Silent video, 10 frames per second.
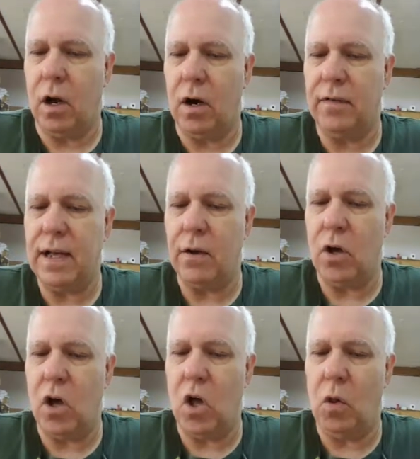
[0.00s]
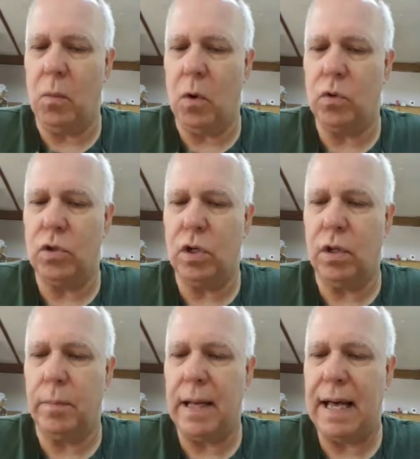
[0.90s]
carved out almost
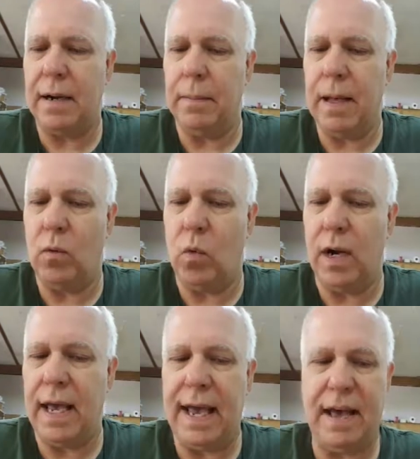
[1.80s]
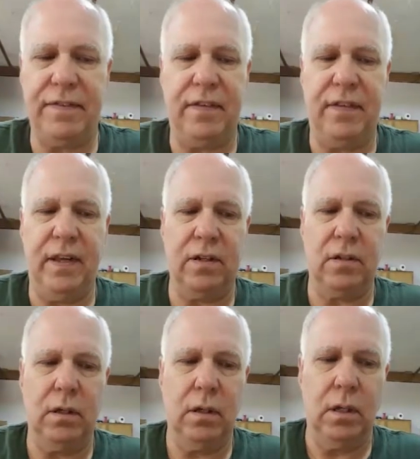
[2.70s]
to the bottom on one half of
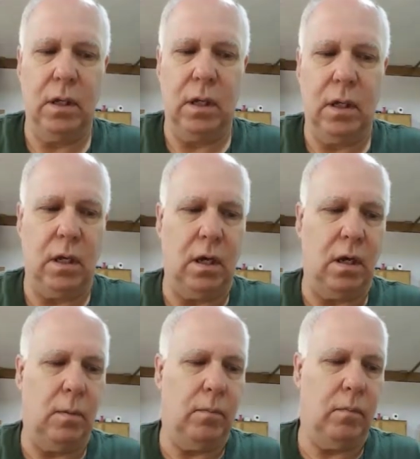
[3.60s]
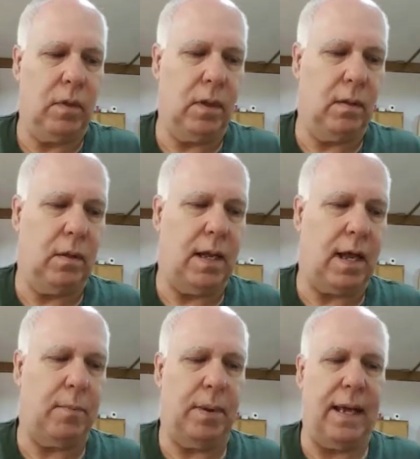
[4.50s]
this um,
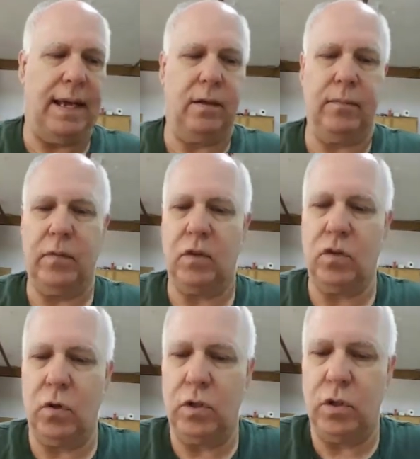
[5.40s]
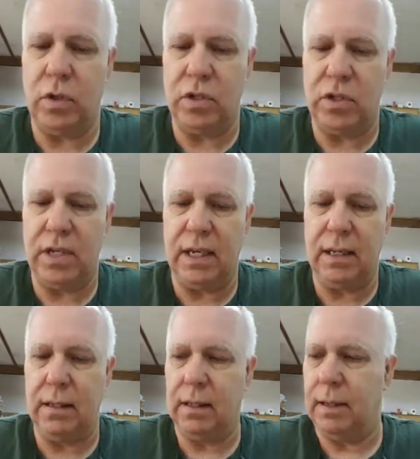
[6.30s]
neck blank so that you can
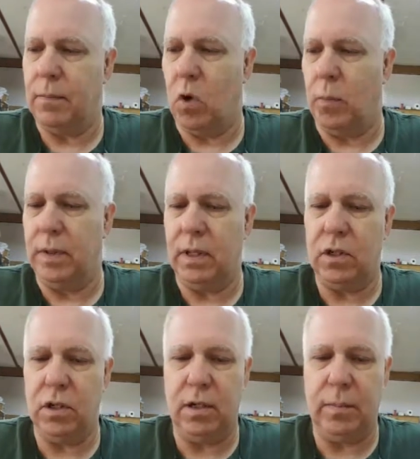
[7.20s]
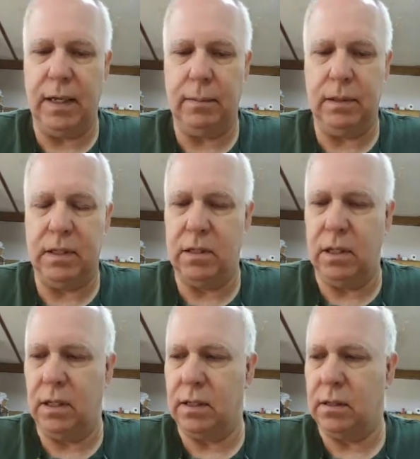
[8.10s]
see, and I'm hoping that you're going to be able to
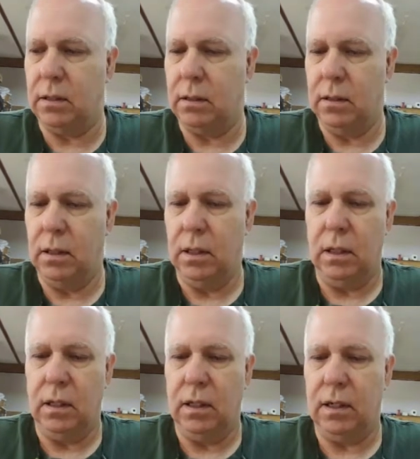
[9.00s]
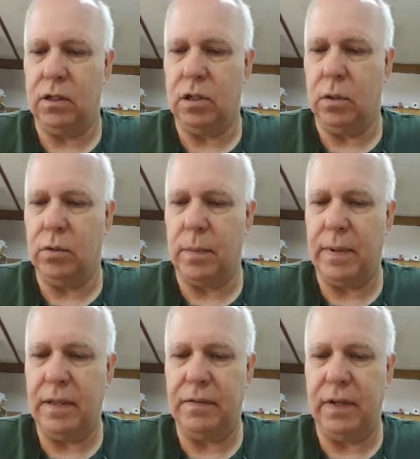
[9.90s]
see this, that it shows
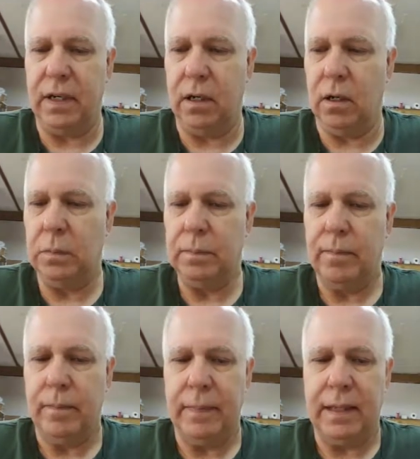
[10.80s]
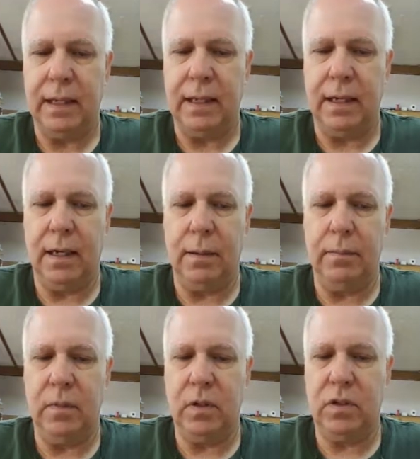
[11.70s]
up on the video.
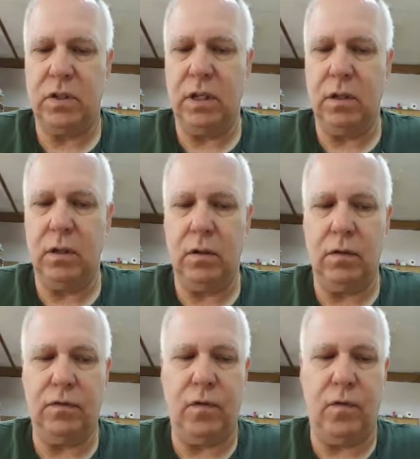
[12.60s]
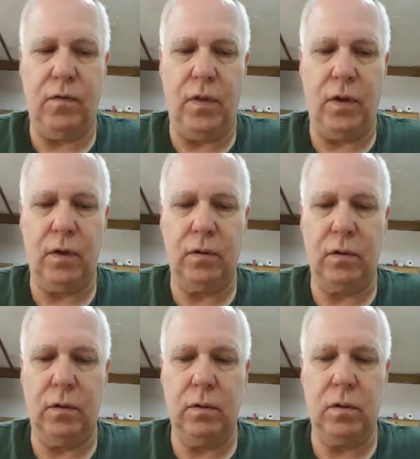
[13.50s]
Um, see the, the, the,